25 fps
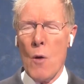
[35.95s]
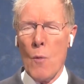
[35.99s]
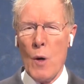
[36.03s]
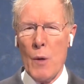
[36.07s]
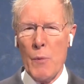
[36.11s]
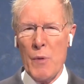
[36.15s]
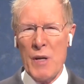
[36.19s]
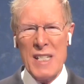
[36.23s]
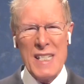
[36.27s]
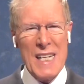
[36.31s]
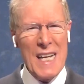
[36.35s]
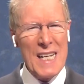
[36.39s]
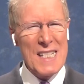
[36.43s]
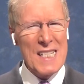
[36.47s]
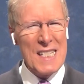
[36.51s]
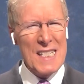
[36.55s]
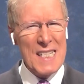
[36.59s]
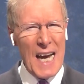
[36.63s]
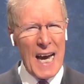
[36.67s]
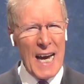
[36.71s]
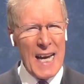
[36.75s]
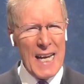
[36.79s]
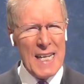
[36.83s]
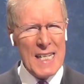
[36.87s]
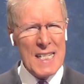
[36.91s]
where we test
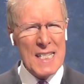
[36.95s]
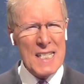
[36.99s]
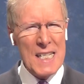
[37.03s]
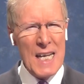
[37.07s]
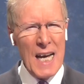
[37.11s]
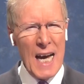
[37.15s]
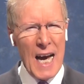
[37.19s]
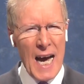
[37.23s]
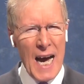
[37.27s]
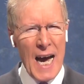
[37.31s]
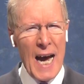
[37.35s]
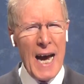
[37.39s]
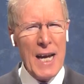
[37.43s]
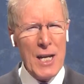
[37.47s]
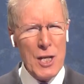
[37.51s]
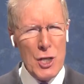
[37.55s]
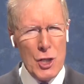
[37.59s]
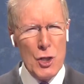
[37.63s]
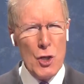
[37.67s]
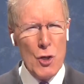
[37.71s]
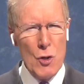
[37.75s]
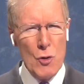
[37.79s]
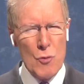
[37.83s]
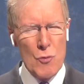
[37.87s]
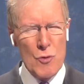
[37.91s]
science
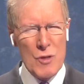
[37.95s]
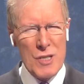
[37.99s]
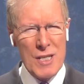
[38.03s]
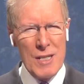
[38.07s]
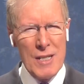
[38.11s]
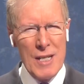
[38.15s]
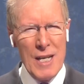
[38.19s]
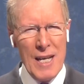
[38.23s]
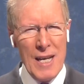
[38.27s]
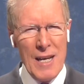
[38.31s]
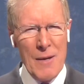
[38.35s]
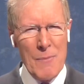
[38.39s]
IQs.